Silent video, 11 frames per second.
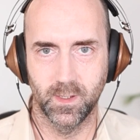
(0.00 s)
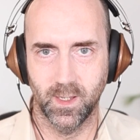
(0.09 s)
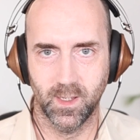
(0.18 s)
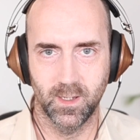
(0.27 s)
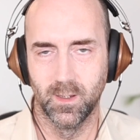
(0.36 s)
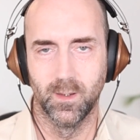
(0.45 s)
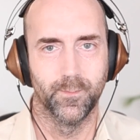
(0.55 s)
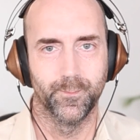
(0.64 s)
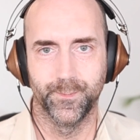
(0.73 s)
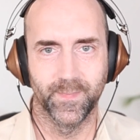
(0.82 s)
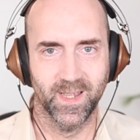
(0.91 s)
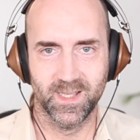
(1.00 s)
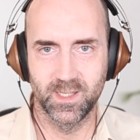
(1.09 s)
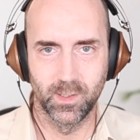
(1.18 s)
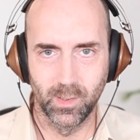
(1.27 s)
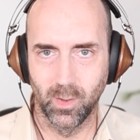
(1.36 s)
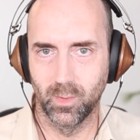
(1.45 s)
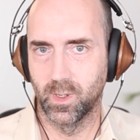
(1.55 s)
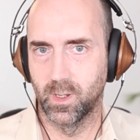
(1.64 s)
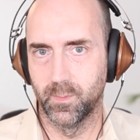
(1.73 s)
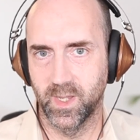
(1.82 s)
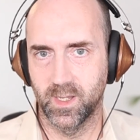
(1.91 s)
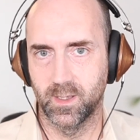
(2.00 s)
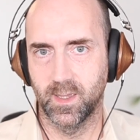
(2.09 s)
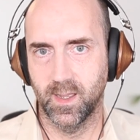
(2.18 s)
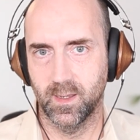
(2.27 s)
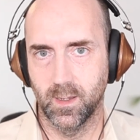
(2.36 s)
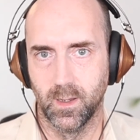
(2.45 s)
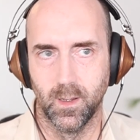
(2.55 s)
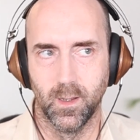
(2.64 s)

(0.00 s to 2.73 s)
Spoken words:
like that's not going to make a dent.